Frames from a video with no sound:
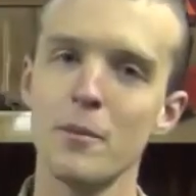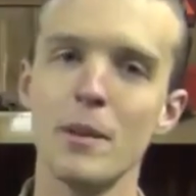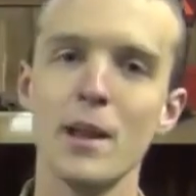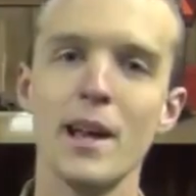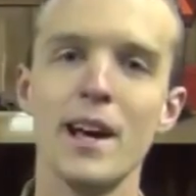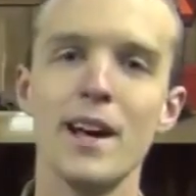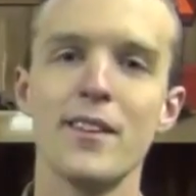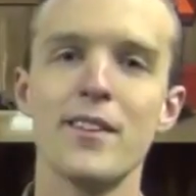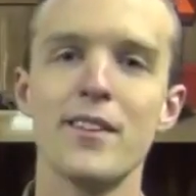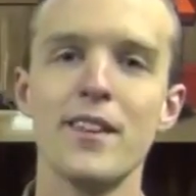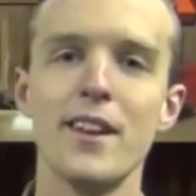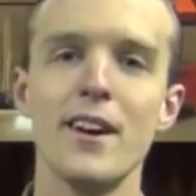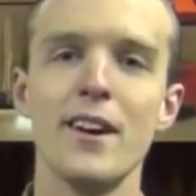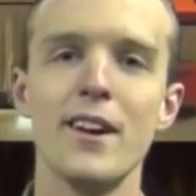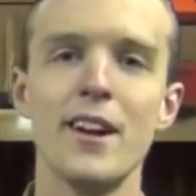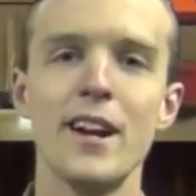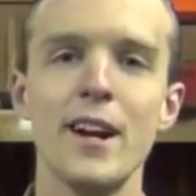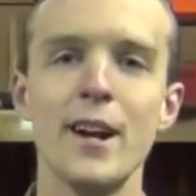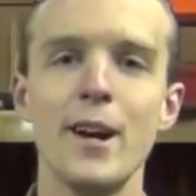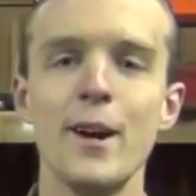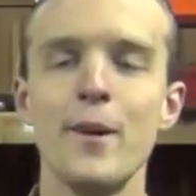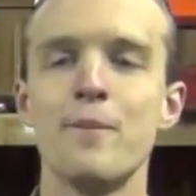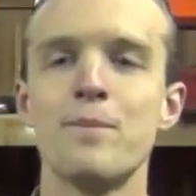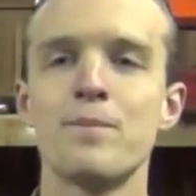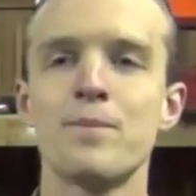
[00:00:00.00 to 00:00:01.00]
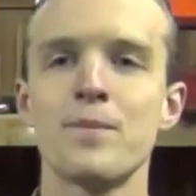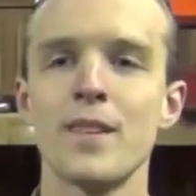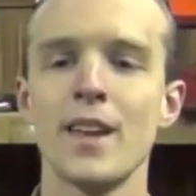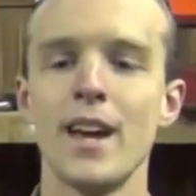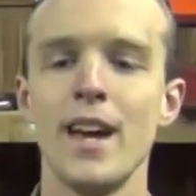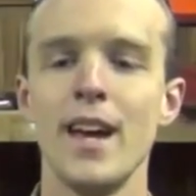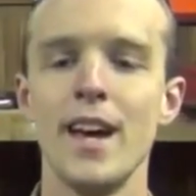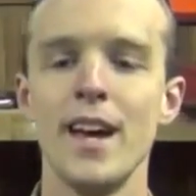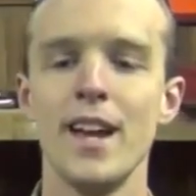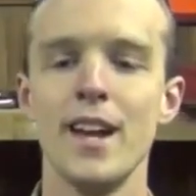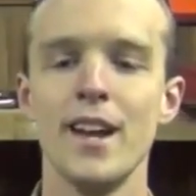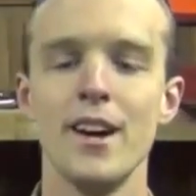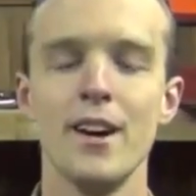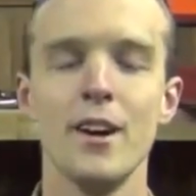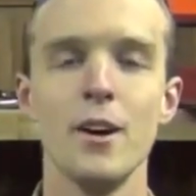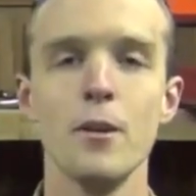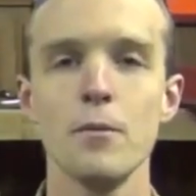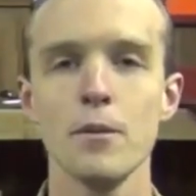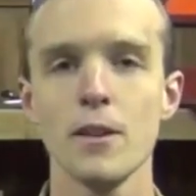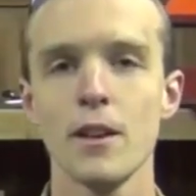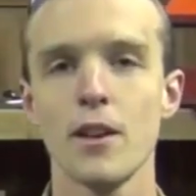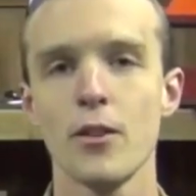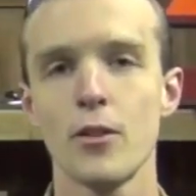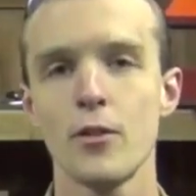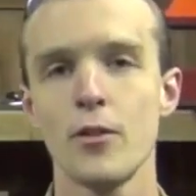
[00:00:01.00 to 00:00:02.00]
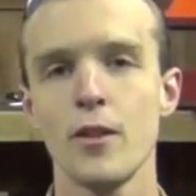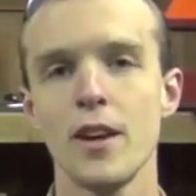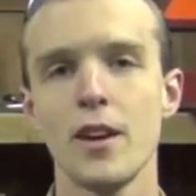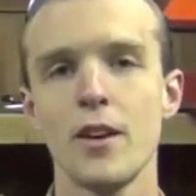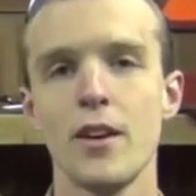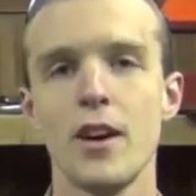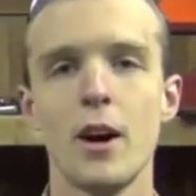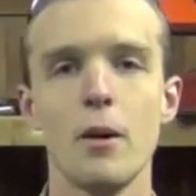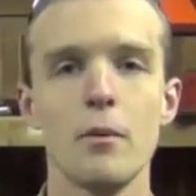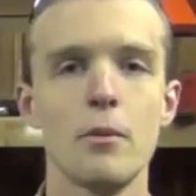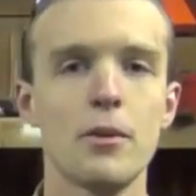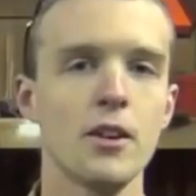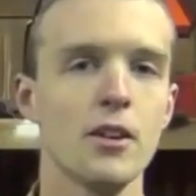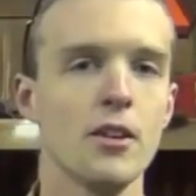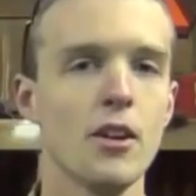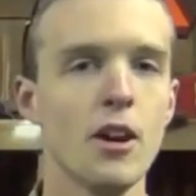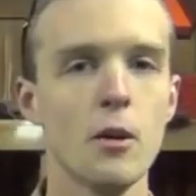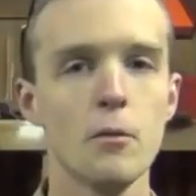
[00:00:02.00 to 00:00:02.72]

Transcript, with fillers: blast out here, and uh, hopefully this video helps you.